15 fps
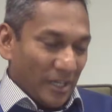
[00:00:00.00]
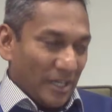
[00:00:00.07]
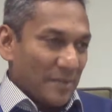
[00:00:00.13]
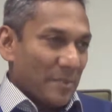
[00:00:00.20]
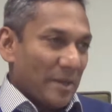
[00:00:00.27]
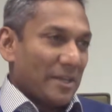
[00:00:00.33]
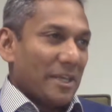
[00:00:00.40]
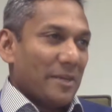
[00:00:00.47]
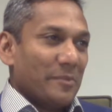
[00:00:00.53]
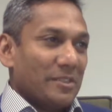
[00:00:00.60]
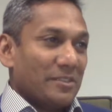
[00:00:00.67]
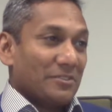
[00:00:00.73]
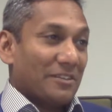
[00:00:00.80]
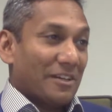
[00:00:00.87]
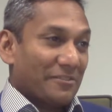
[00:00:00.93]
My name
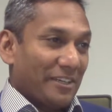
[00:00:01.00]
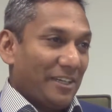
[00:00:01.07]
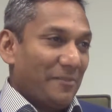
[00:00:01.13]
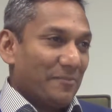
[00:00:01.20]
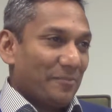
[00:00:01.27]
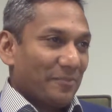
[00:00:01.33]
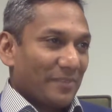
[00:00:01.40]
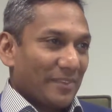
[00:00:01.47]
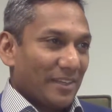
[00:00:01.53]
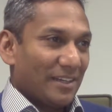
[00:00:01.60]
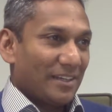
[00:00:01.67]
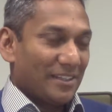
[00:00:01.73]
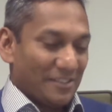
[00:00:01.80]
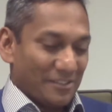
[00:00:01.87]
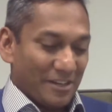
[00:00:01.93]
is Ravi
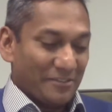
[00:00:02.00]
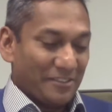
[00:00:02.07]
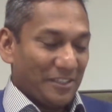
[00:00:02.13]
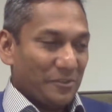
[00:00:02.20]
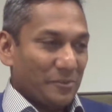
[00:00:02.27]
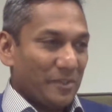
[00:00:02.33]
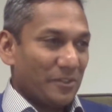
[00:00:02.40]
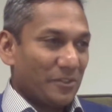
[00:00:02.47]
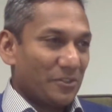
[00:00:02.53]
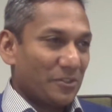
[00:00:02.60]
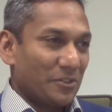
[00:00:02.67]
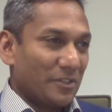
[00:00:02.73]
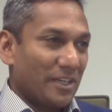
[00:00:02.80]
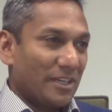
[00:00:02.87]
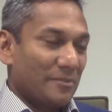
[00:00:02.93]

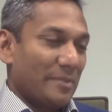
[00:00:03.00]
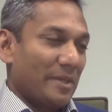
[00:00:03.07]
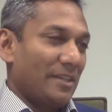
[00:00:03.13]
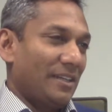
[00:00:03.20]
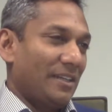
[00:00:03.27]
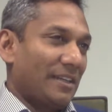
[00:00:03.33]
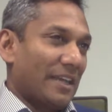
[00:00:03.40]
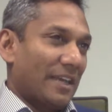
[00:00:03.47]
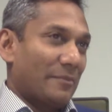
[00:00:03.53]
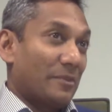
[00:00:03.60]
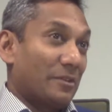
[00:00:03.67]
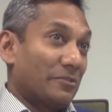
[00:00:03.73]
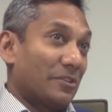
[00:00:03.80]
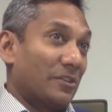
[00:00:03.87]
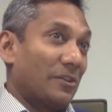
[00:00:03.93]
Weerasooriya. I've been in
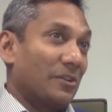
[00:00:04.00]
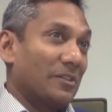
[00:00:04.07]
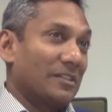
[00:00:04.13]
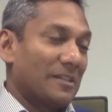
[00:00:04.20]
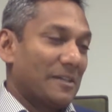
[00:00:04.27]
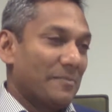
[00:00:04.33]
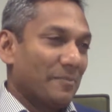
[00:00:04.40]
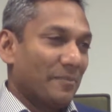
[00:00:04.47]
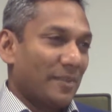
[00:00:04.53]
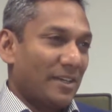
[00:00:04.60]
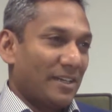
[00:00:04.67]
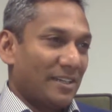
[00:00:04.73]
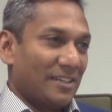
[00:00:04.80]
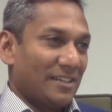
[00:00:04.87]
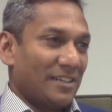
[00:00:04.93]
Canberra for a long time
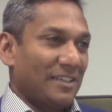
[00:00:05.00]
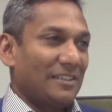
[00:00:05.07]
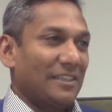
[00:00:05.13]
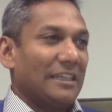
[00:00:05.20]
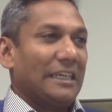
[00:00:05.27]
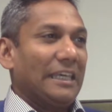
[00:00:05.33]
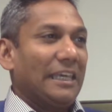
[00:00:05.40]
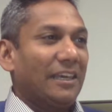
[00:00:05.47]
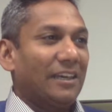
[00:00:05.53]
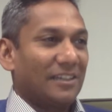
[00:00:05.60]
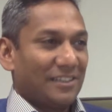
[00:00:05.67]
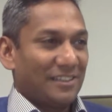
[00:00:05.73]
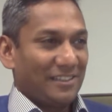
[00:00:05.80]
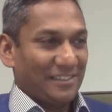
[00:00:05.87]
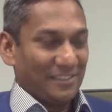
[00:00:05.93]
in the
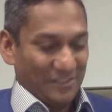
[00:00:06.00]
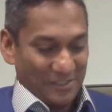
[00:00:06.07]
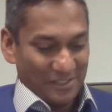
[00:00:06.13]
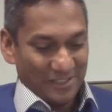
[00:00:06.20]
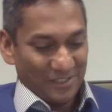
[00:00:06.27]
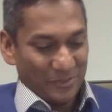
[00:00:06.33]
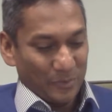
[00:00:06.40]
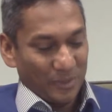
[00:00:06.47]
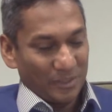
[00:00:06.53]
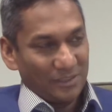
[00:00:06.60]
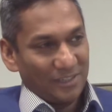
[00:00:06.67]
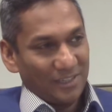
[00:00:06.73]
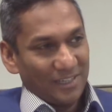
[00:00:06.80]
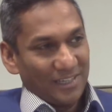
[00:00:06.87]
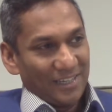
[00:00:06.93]
geek
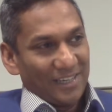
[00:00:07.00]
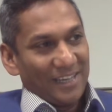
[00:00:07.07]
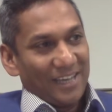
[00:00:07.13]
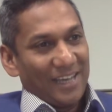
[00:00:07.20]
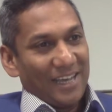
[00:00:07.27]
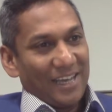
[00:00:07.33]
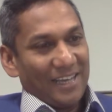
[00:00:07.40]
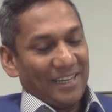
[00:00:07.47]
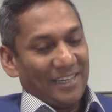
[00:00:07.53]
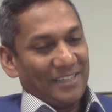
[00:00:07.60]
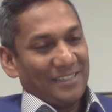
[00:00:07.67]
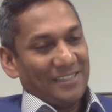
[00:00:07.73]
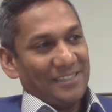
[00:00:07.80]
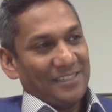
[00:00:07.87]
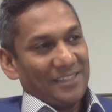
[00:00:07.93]
world,
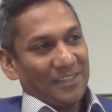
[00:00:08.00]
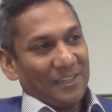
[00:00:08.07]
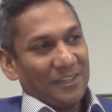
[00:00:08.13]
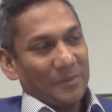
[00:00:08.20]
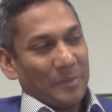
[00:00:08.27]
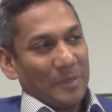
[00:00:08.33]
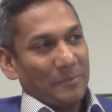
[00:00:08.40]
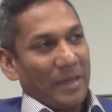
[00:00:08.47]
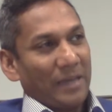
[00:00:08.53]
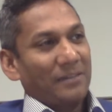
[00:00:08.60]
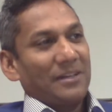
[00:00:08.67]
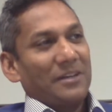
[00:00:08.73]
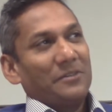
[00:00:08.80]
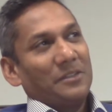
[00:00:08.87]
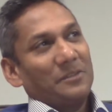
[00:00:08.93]
and my
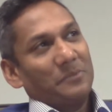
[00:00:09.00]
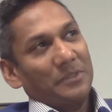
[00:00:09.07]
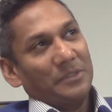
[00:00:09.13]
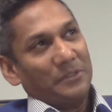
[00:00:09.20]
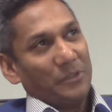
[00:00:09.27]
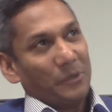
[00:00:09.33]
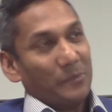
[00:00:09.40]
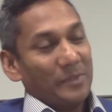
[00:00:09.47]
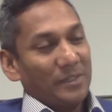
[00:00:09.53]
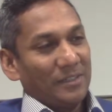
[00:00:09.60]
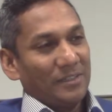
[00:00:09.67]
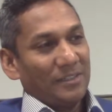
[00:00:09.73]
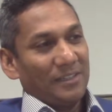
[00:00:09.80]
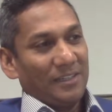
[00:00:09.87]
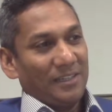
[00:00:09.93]
background is
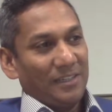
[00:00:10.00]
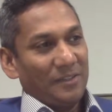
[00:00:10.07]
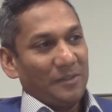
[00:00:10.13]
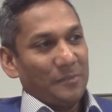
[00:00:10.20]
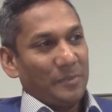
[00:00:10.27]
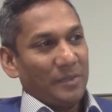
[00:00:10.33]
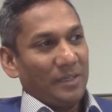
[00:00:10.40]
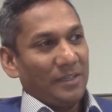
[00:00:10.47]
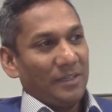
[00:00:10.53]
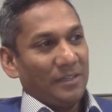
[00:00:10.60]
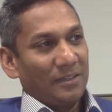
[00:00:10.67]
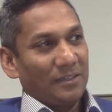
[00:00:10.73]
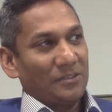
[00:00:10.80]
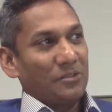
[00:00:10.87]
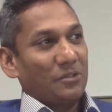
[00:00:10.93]
predominantly
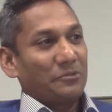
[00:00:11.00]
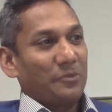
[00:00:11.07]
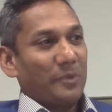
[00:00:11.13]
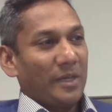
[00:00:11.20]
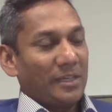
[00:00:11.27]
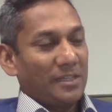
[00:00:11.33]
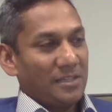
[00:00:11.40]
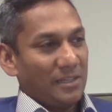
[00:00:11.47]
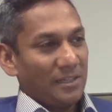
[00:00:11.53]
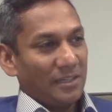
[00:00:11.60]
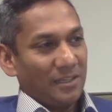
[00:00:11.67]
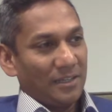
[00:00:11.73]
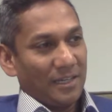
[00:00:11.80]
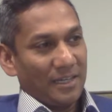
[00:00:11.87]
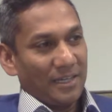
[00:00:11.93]
being a software
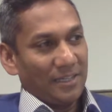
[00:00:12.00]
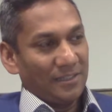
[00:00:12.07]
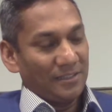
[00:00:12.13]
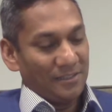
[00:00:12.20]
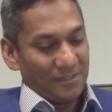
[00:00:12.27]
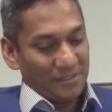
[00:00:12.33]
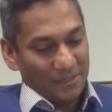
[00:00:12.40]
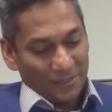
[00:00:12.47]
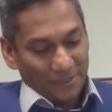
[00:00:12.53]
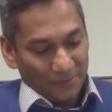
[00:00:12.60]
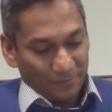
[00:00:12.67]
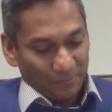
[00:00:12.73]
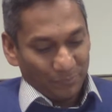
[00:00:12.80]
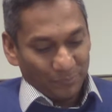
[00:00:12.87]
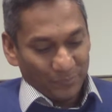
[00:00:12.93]
engineer and
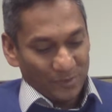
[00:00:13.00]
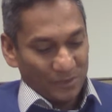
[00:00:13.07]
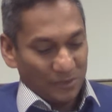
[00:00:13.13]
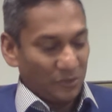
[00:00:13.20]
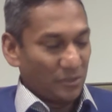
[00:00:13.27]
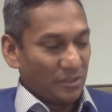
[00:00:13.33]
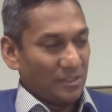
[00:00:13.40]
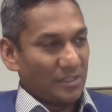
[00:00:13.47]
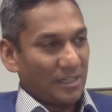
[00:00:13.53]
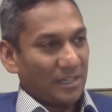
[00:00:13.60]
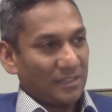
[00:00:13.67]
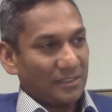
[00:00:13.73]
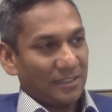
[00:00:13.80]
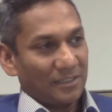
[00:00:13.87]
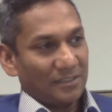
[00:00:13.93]
solutions
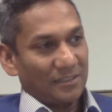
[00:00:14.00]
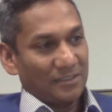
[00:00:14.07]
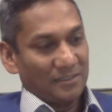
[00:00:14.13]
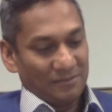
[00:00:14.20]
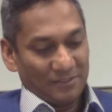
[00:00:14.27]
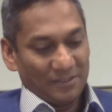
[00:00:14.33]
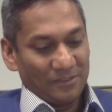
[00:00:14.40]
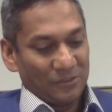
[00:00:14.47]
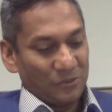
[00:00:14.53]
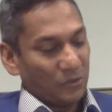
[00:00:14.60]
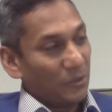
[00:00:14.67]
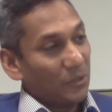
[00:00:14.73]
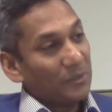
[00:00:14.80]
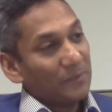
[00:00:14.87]
architect and so